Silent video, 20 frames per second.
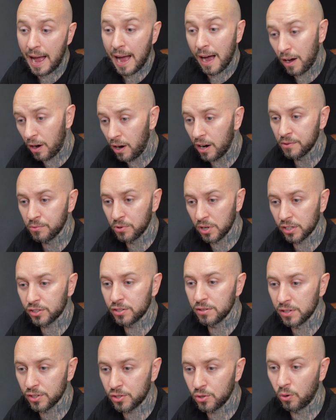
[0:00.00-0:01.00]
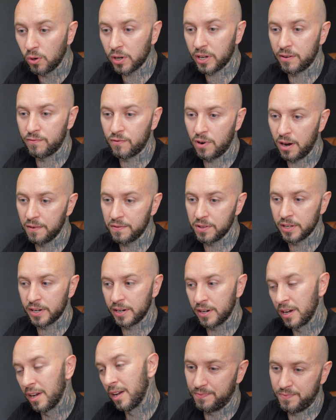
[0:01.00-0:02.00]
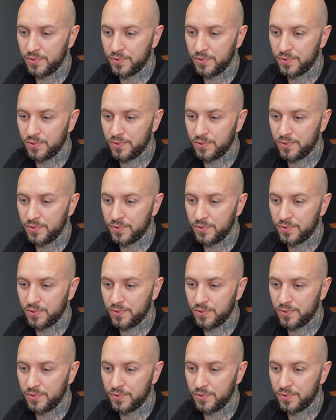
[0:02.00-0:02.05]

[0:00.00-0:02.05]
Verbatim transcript: our hard work do the talking rather than